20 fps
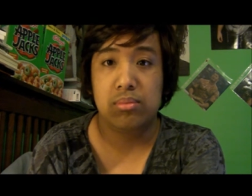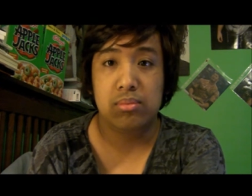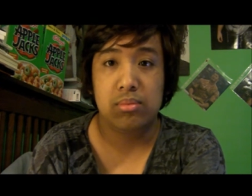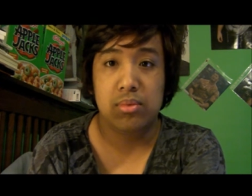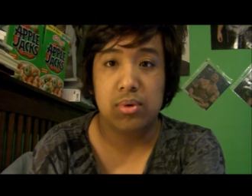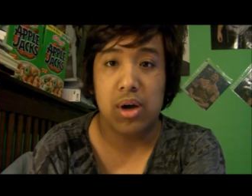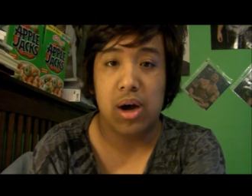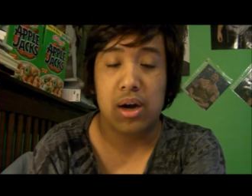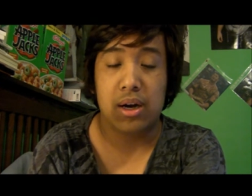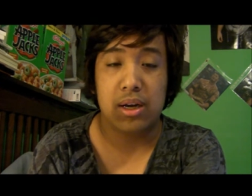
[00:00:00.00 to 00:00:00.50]

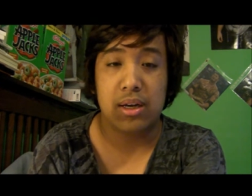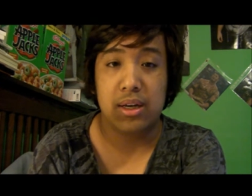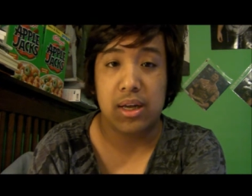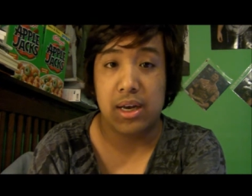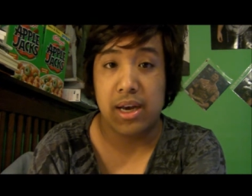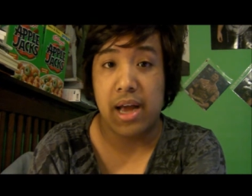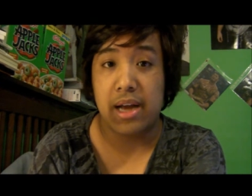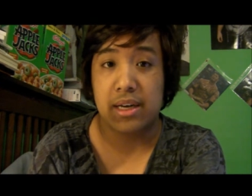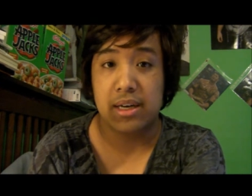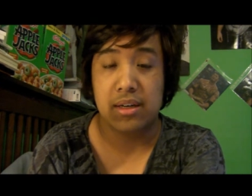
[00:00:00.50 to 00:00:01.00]
not
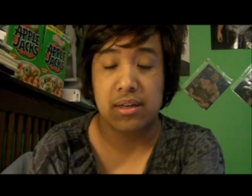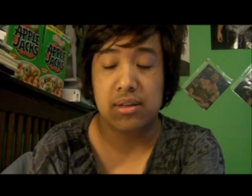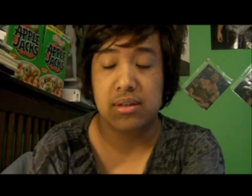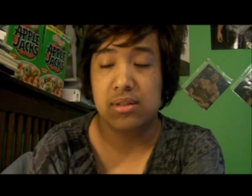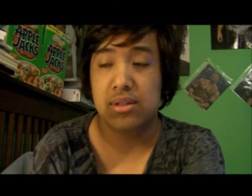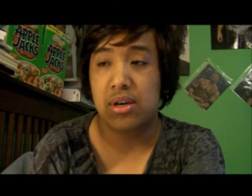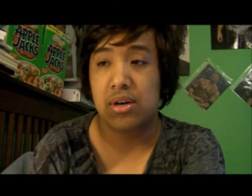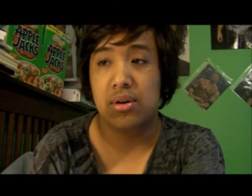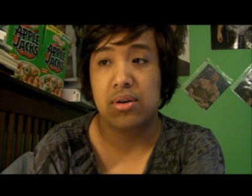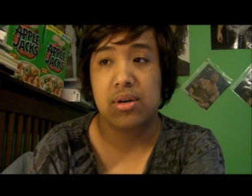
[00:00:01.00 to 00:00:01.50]
connecting.
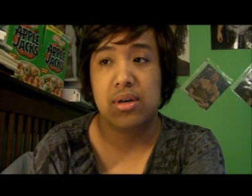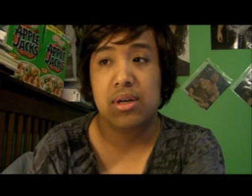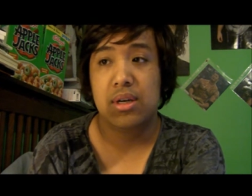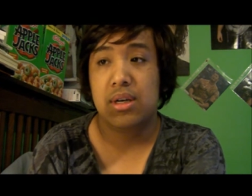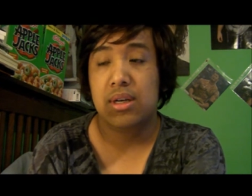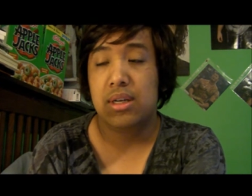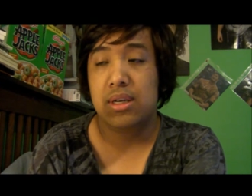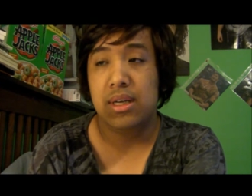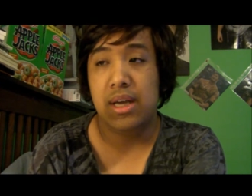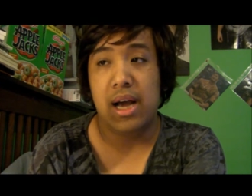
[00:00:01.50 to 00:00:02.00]
So
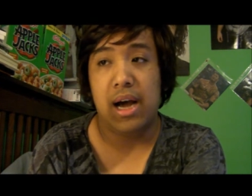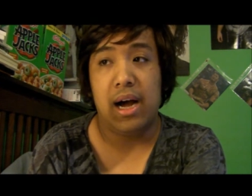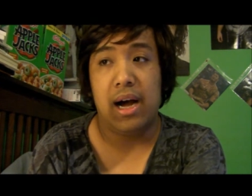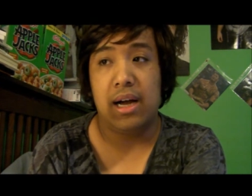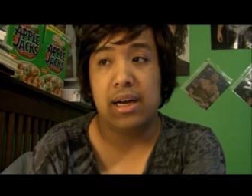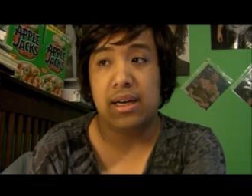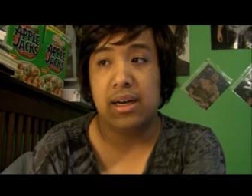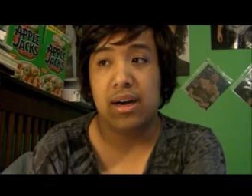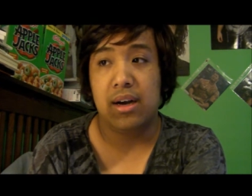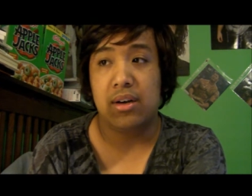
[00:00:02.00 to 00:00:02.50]
yeah, I
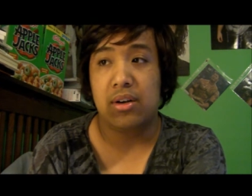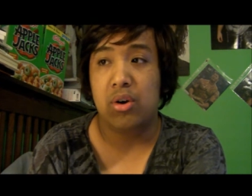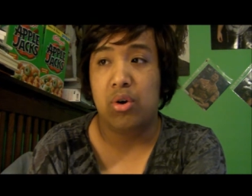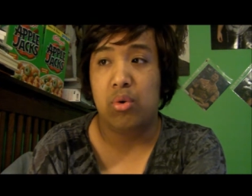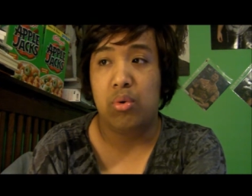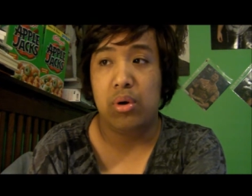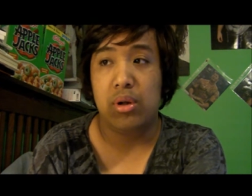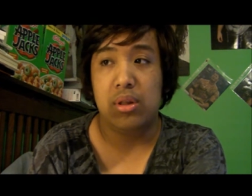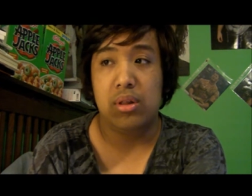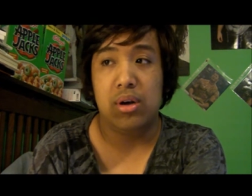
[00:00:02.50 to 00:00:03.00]
gotta go
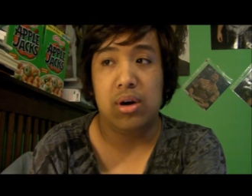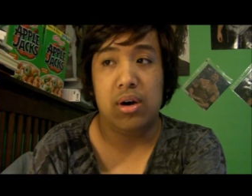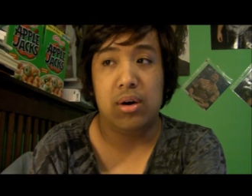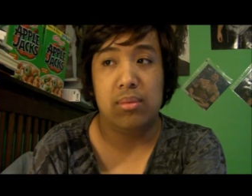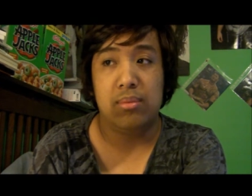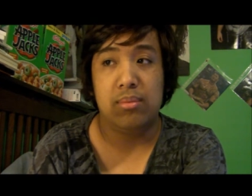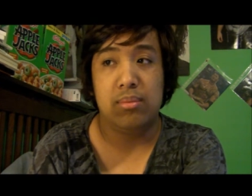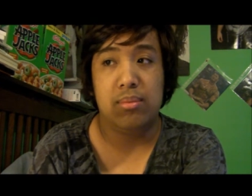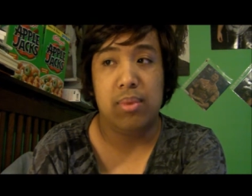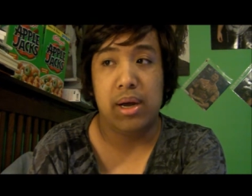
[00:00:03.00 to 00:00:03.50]
with
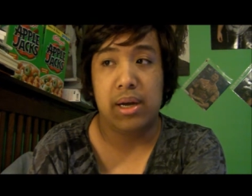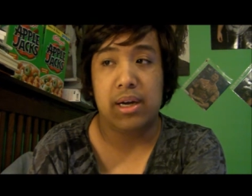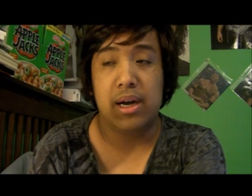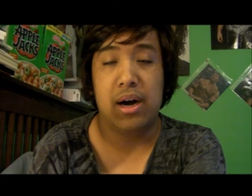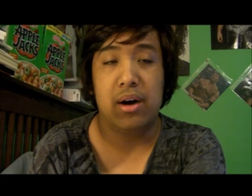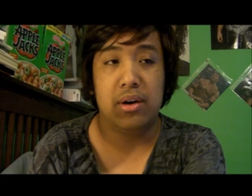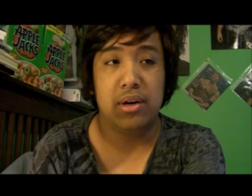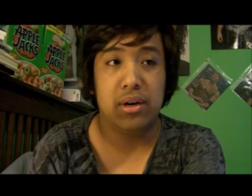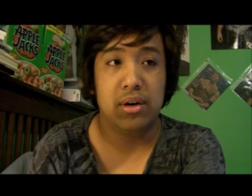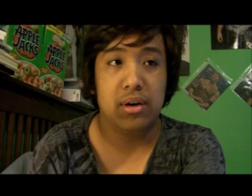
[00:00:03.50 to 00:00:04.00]
Mike
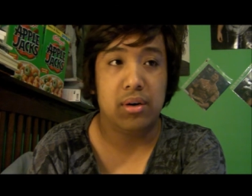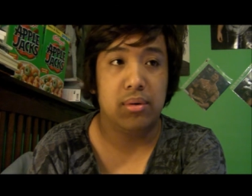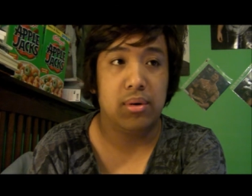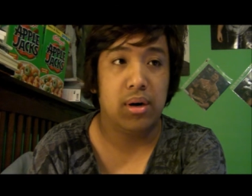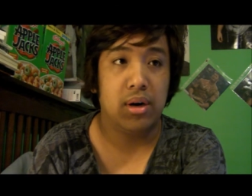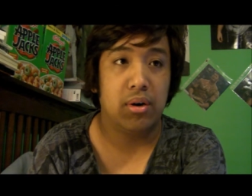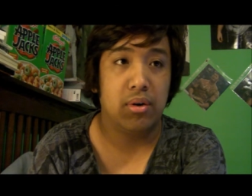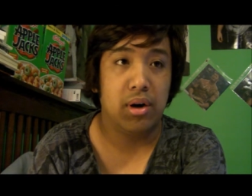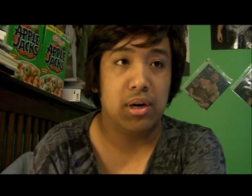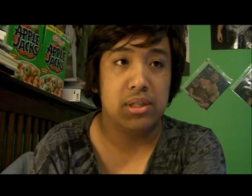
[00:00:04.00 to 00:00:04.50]
Kyle here,
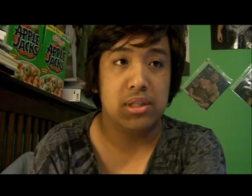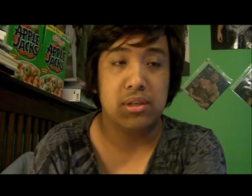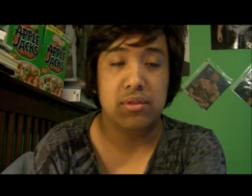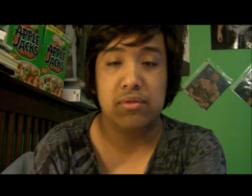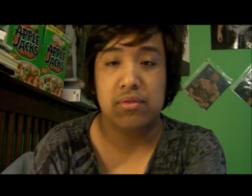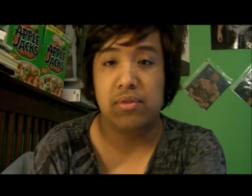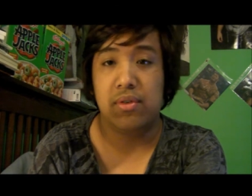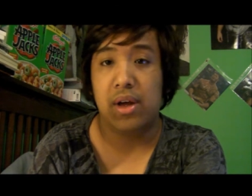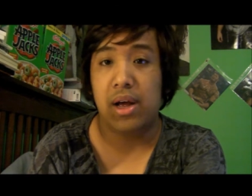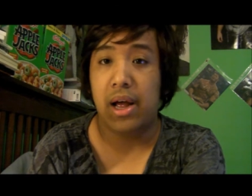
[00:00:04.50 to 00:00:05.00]

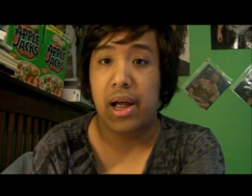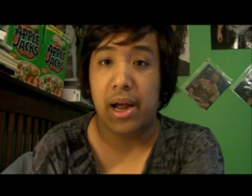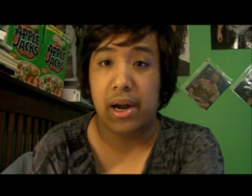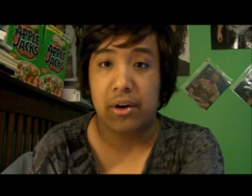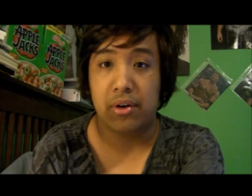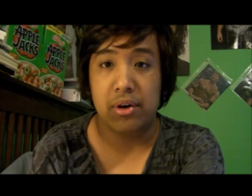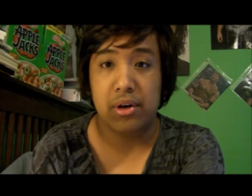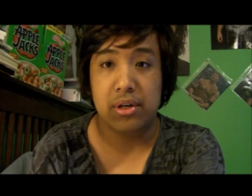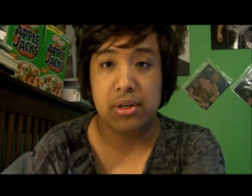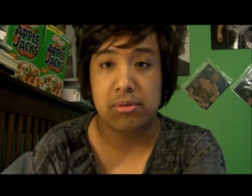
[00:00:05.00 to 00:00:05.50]
aggressive,
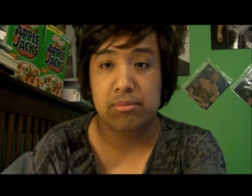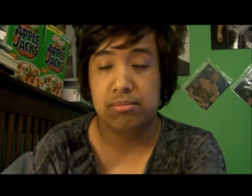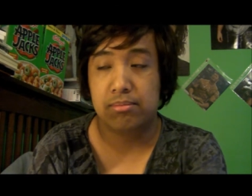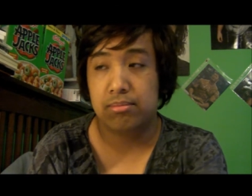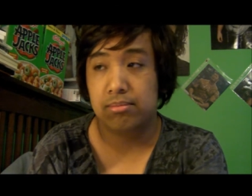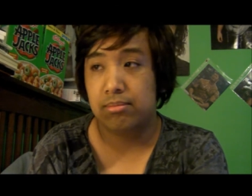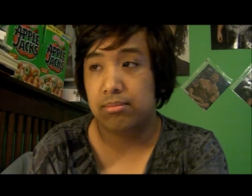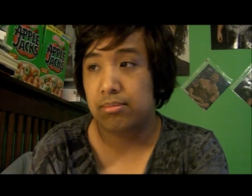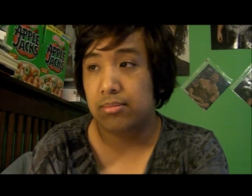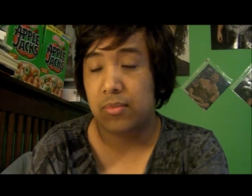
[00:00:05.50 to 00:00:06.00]
accurate
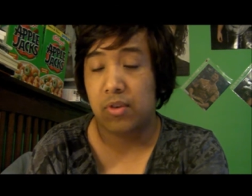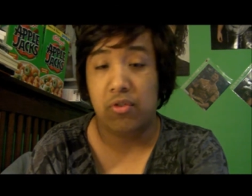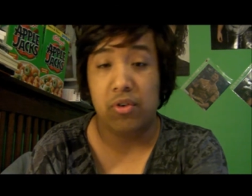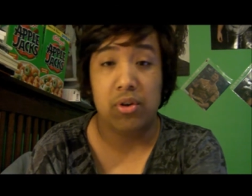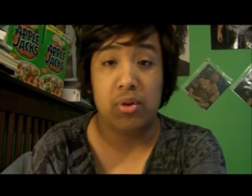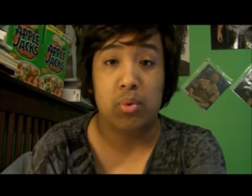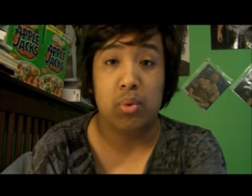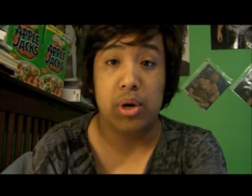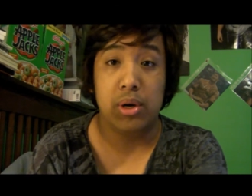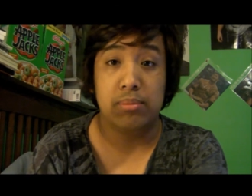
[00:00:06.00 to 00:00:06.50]
for
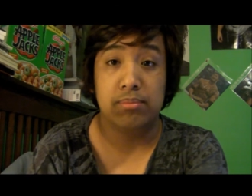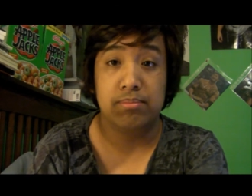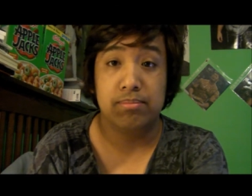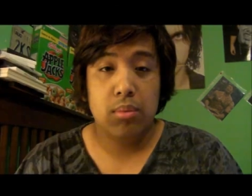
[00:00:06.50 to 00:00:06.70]
the win.